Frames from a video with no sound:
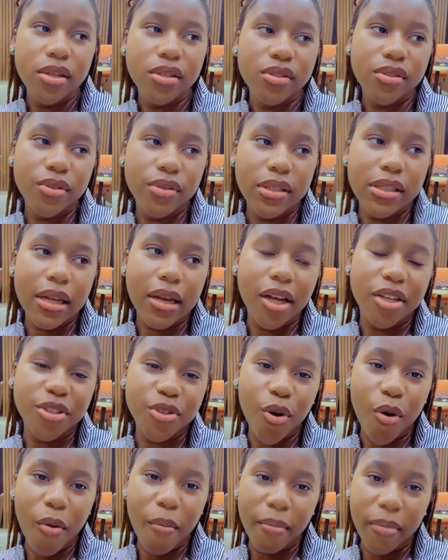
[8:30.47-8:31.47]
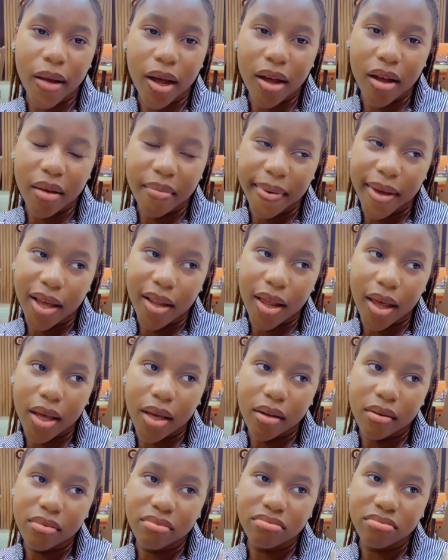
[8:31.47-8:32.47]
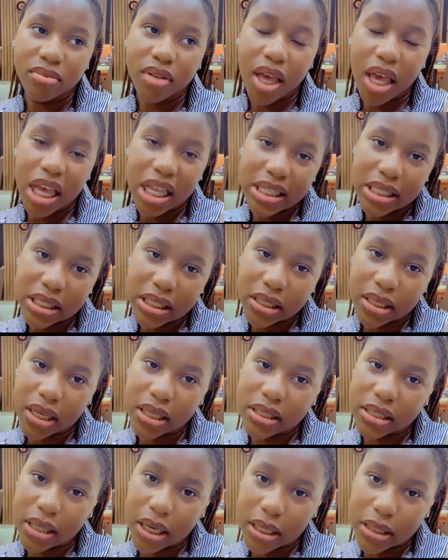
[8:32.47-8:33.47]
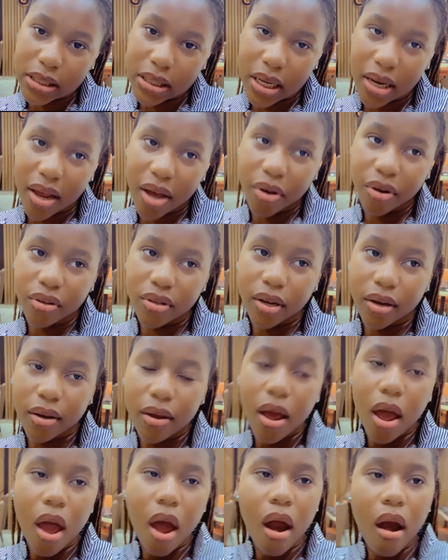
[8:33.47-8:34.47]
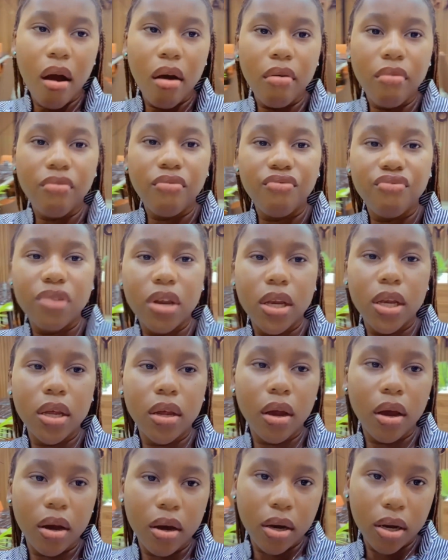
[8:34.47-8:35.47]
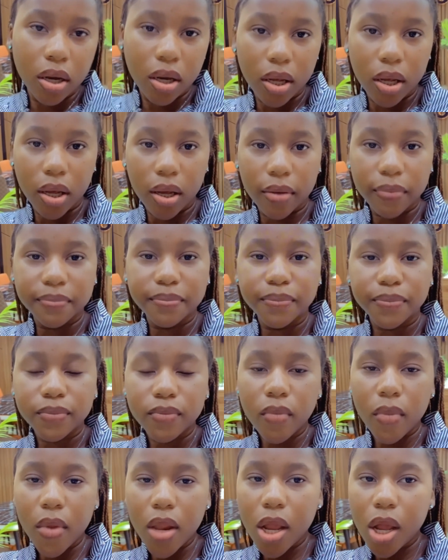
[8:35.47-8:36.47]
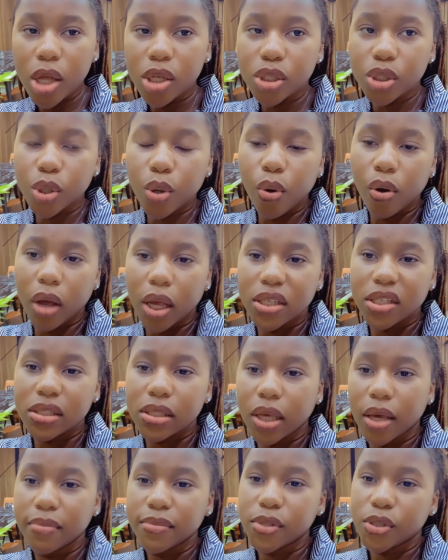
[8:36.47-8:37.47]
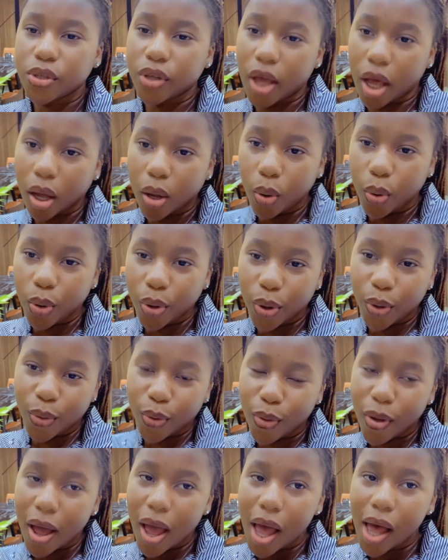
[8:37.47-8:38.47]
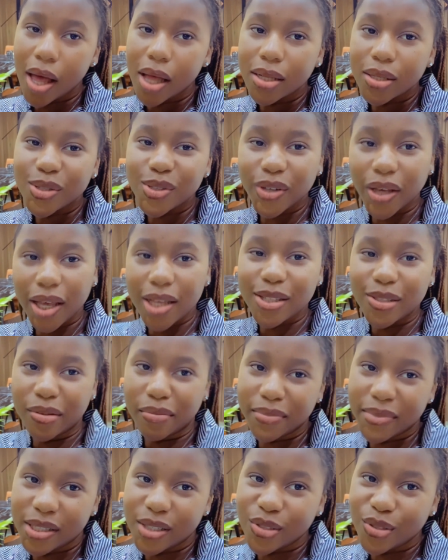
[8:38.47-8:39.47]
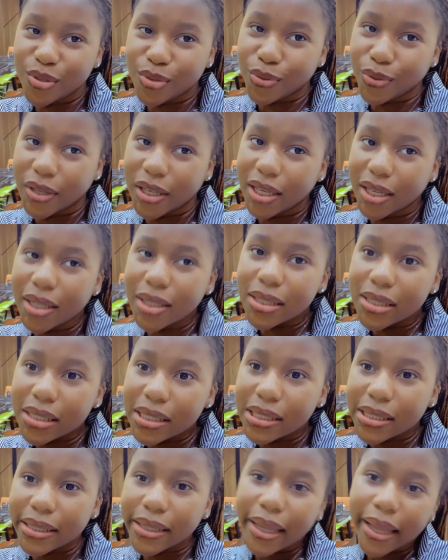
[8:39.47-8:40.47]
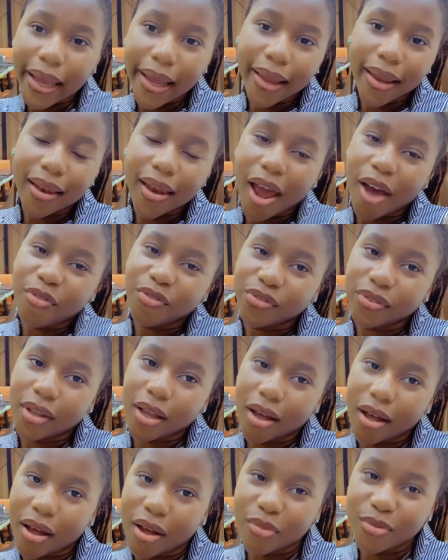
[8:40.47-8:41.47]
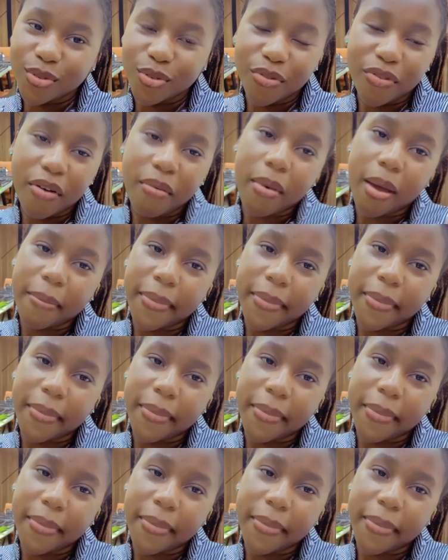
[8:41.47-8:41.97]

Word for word: So they said I should come back by like 8, 8.30 and I got there really early. So I just came to Yakoyo to get something to eat then after I took my